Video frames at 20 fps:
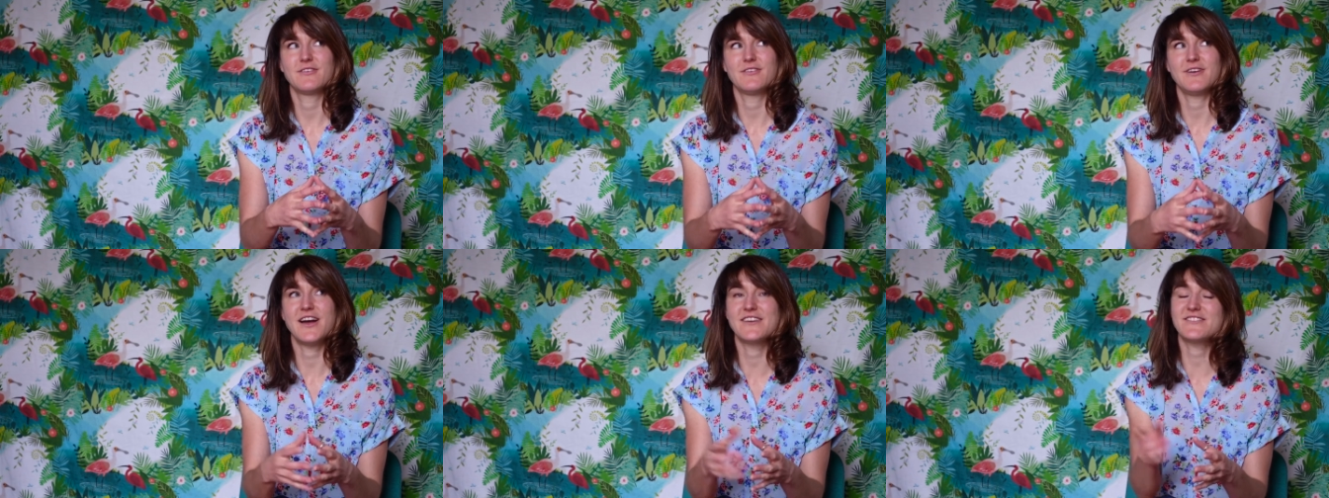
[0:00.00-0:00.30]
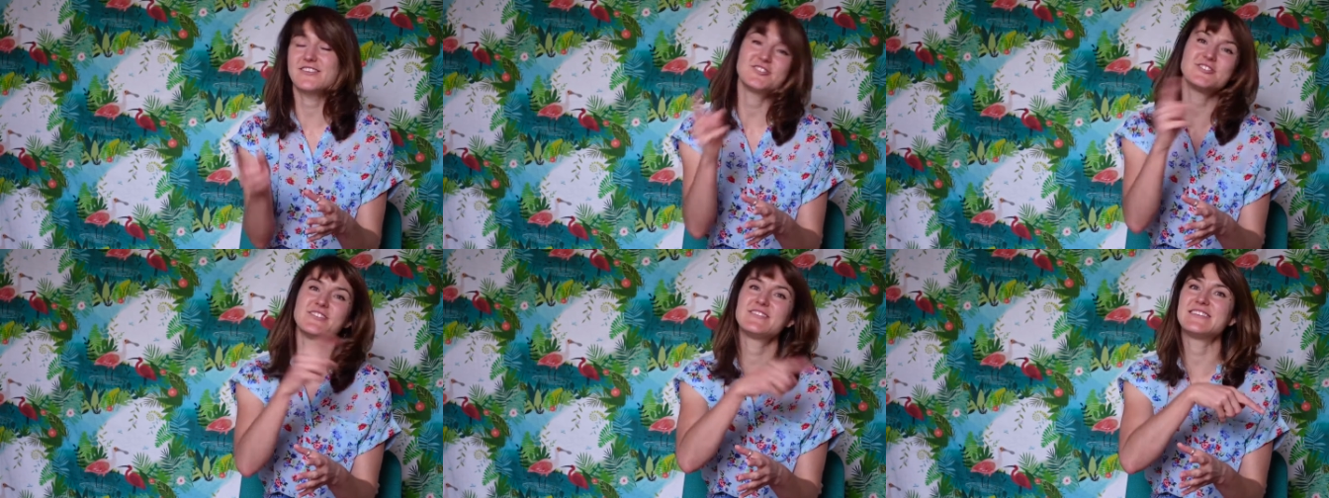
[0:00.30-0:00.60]
As
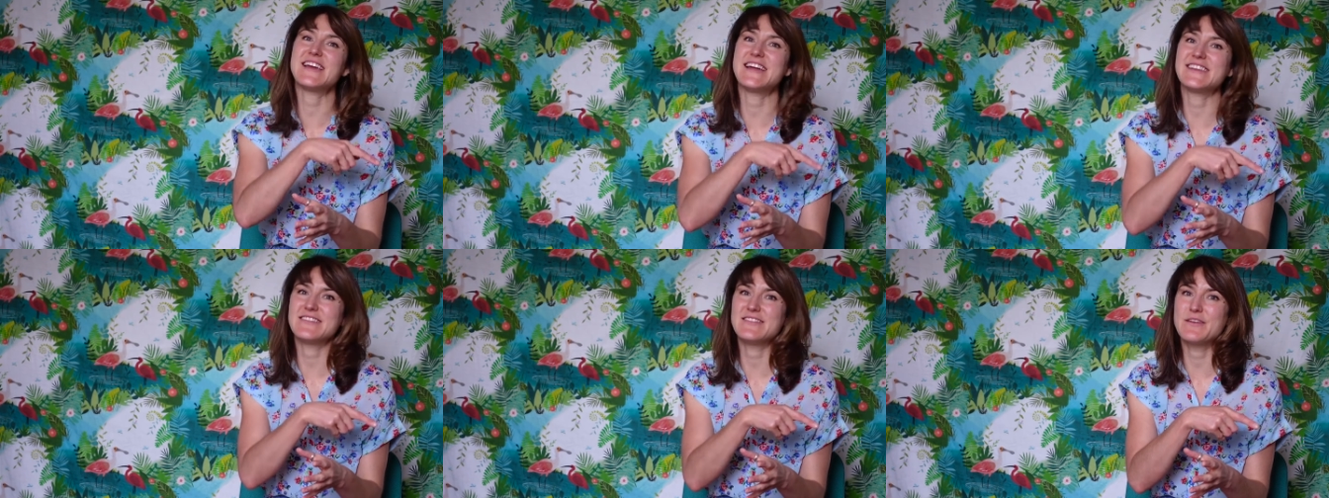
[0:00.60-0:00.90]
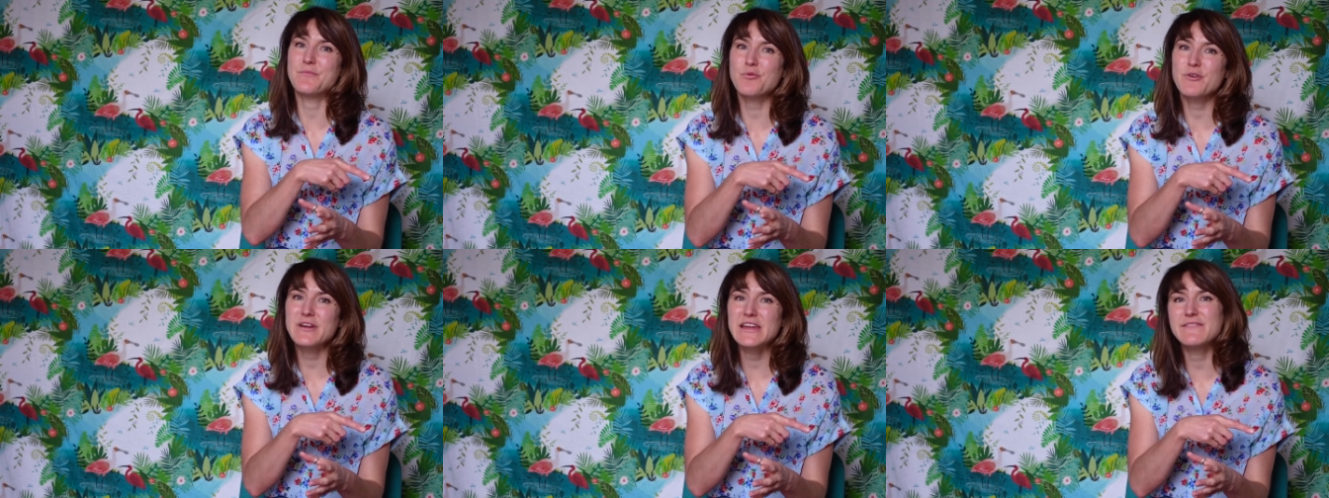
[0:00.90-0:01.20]
I just said in
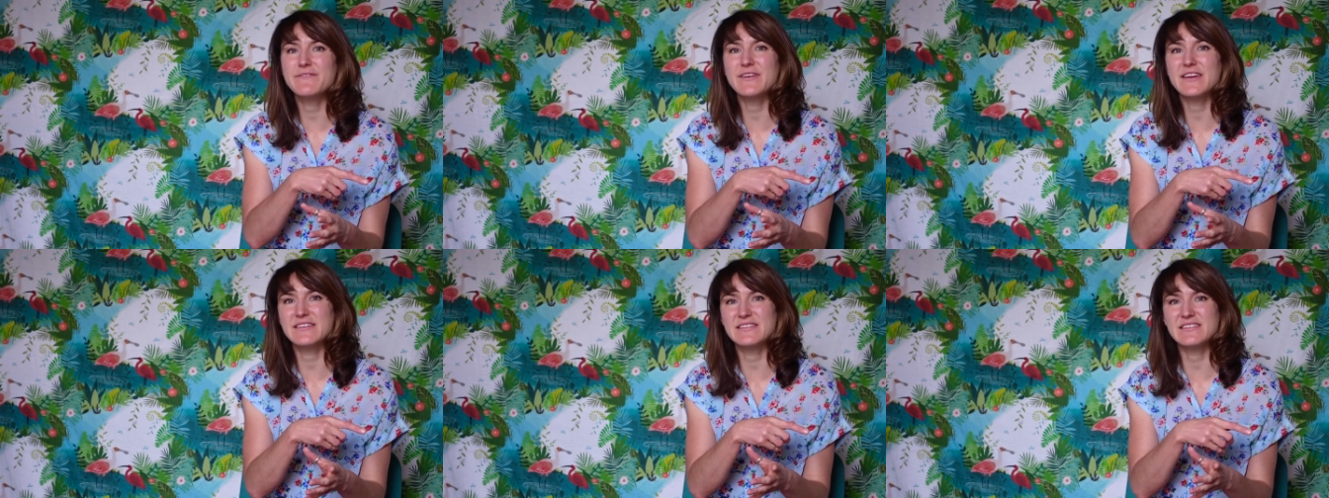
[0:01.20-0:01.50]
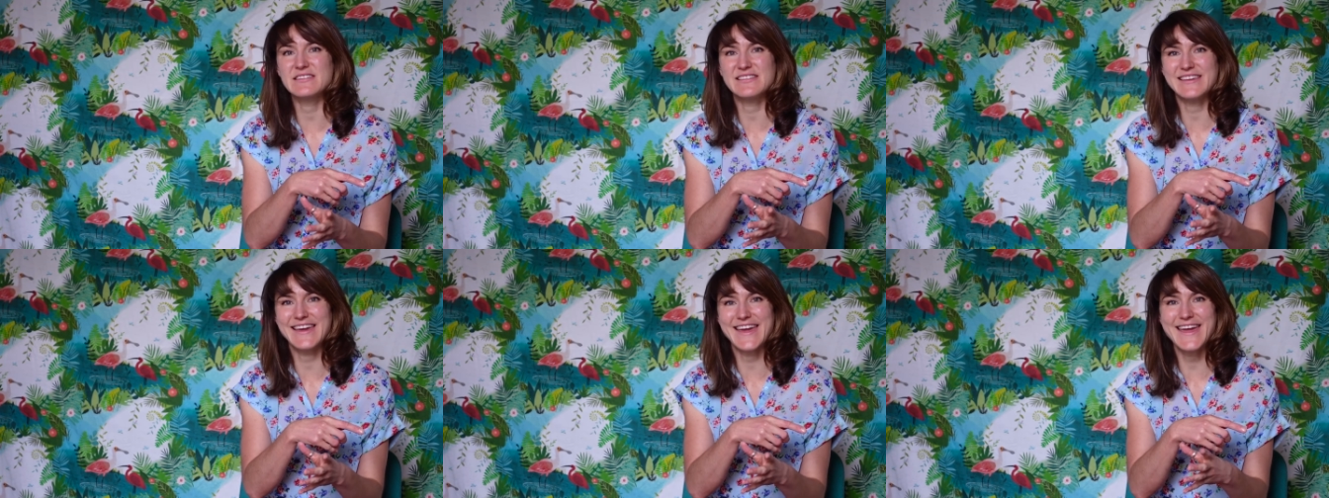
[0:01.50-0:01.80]
the
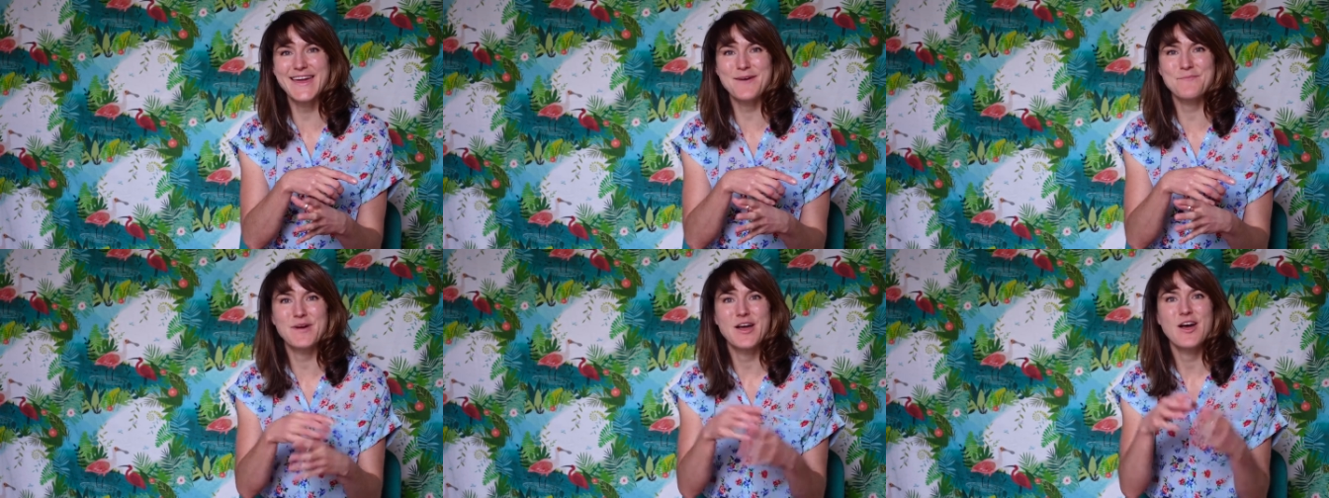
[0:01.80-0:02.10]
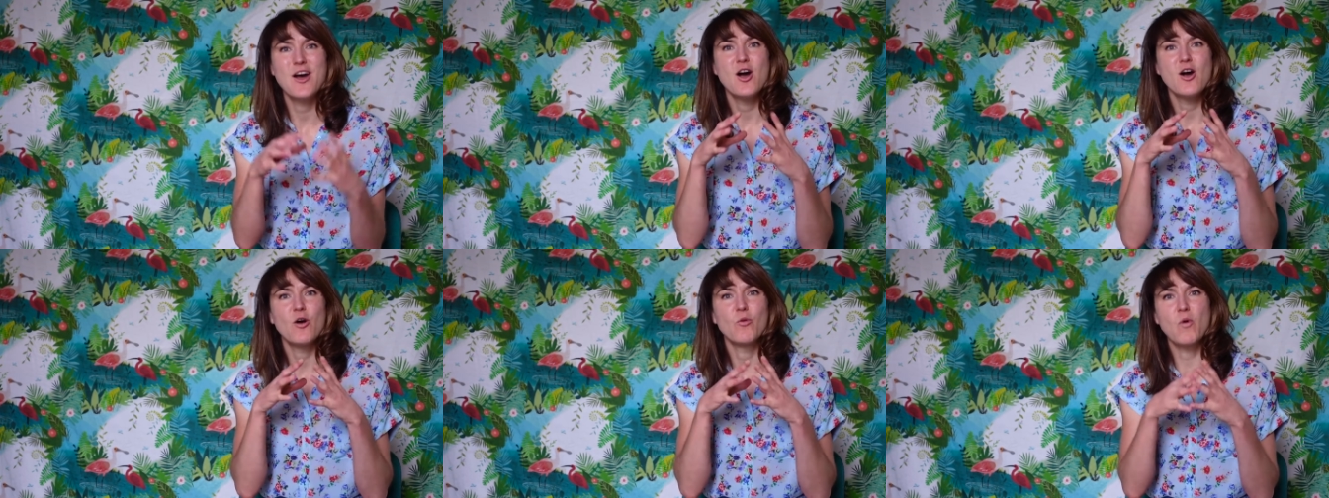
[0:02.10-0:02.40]
previous tip,
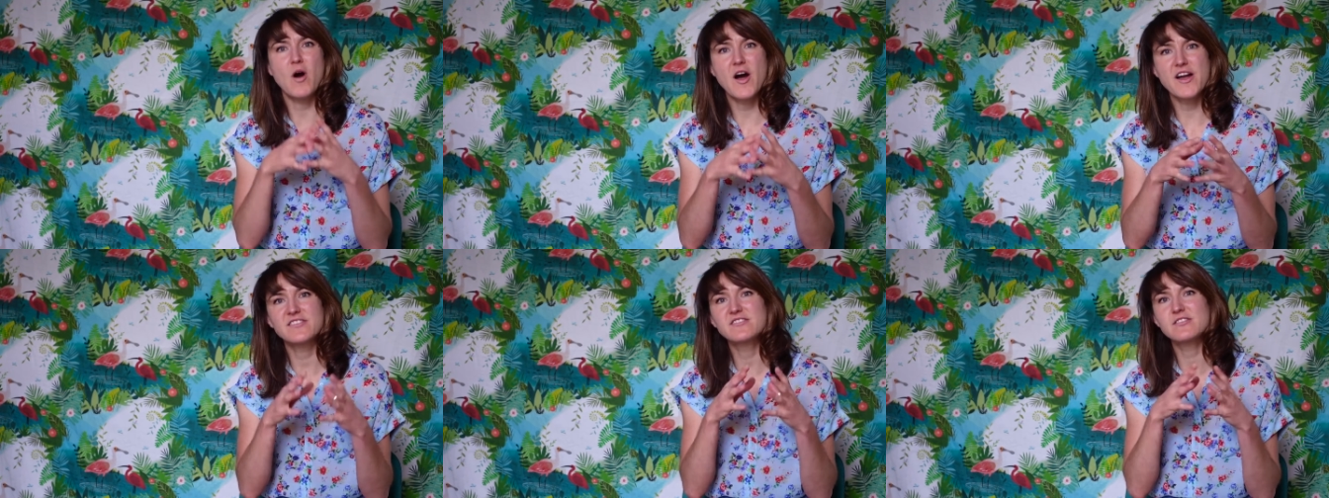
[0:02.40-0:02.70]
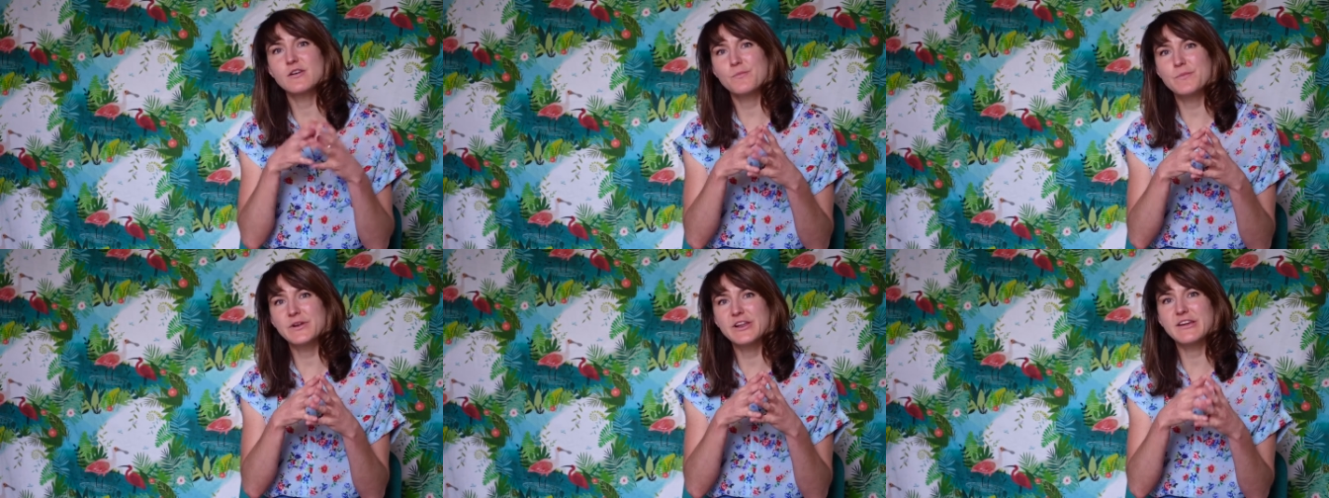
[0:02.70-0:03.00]
white
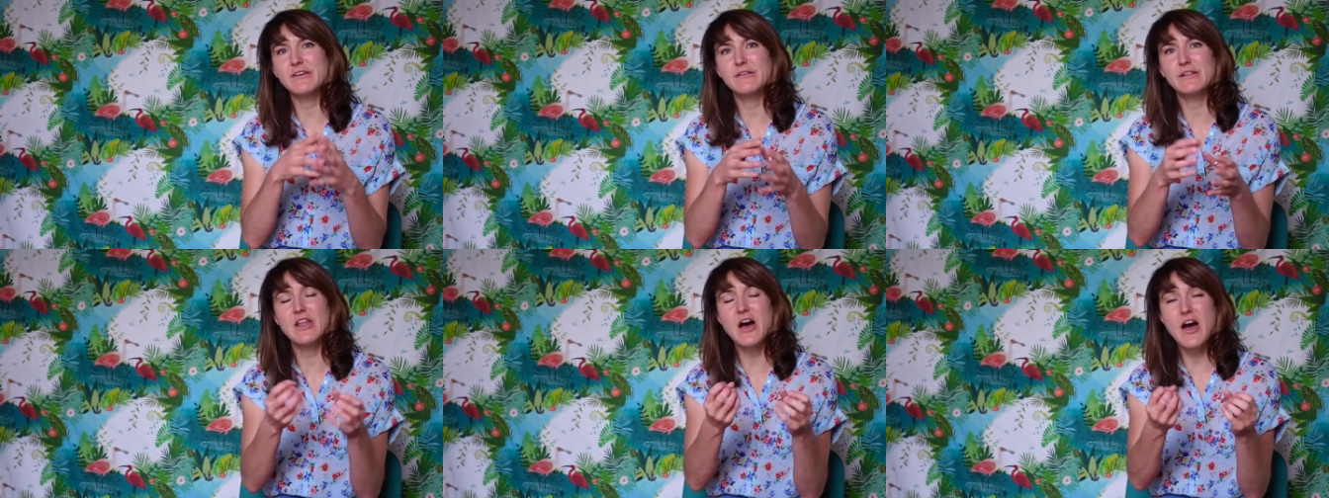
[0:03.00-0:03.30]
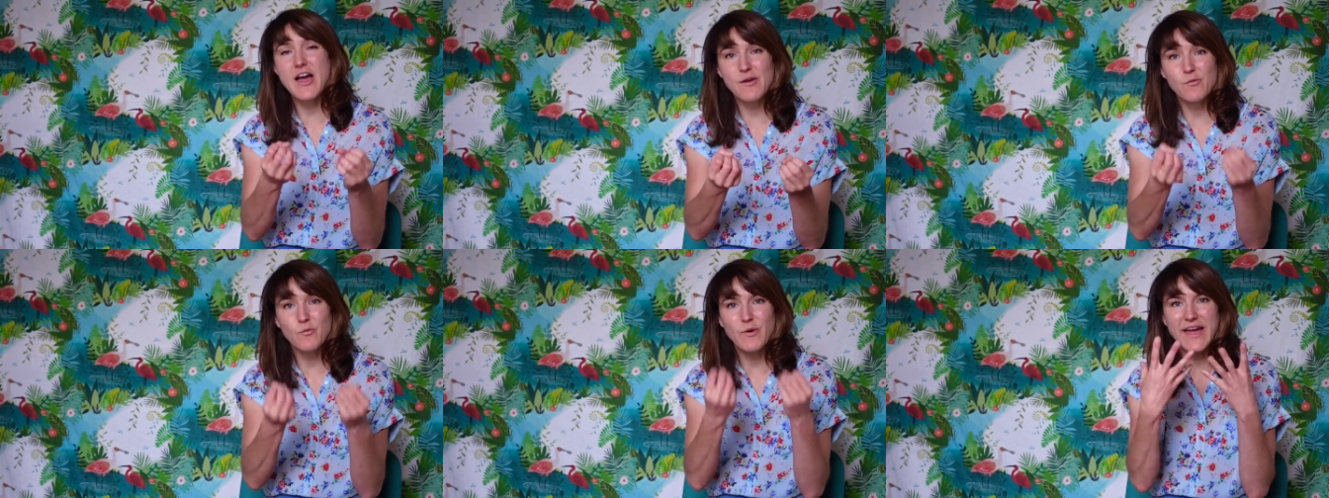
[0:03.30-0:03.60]
or blue
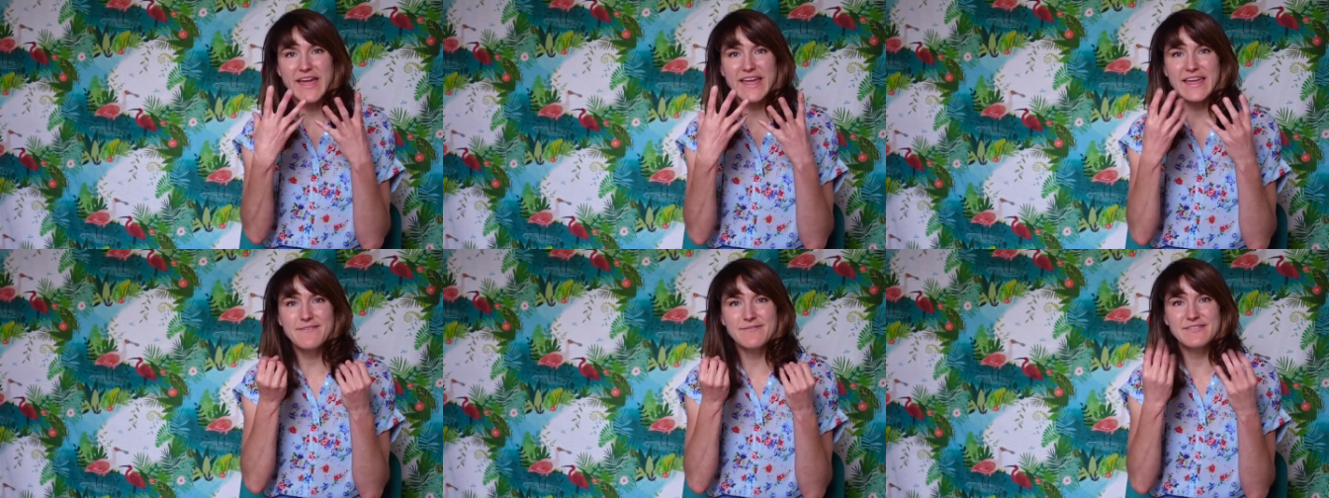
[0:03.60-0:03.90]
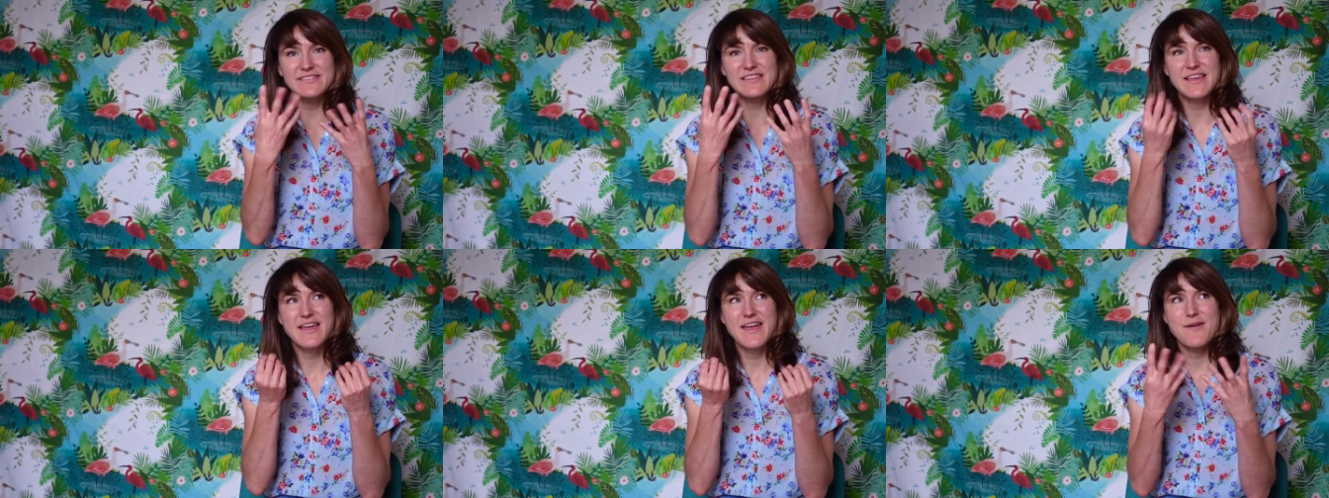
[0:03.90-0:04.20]
light
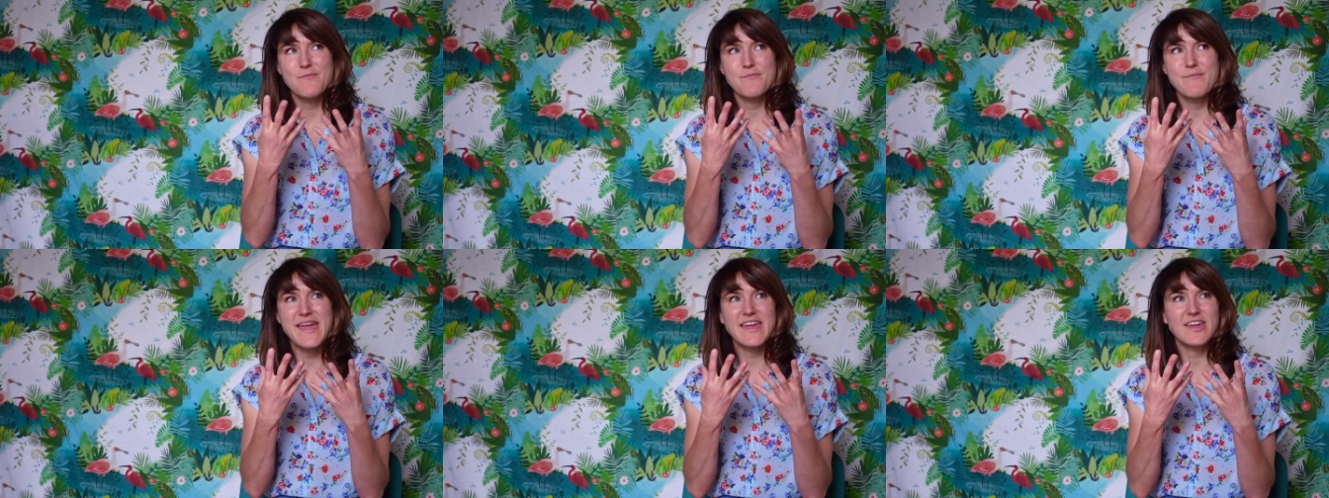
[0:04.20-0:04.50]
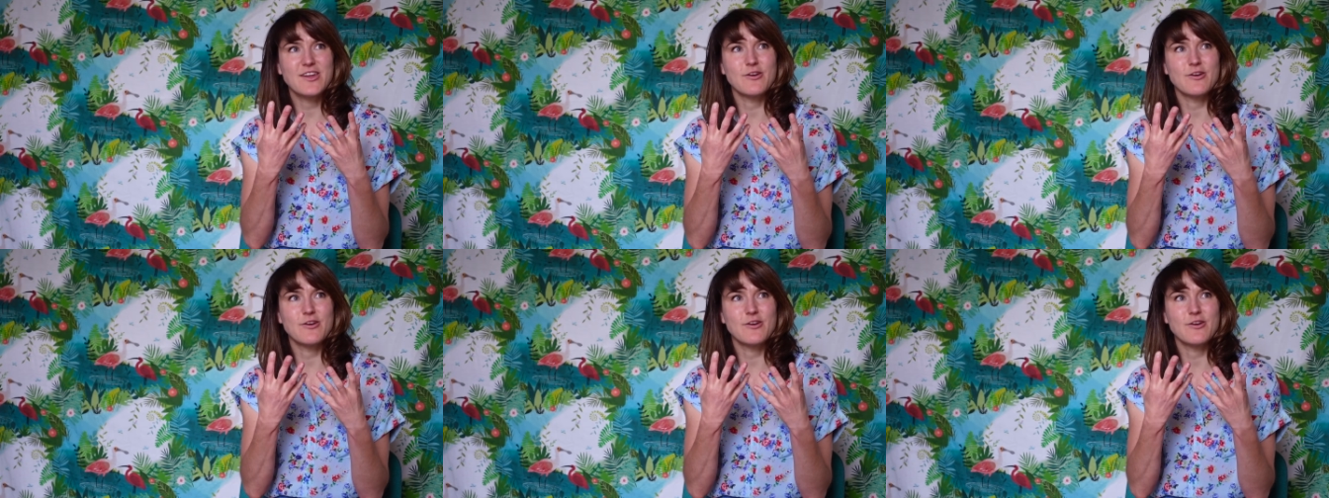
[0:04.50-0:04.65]
waves make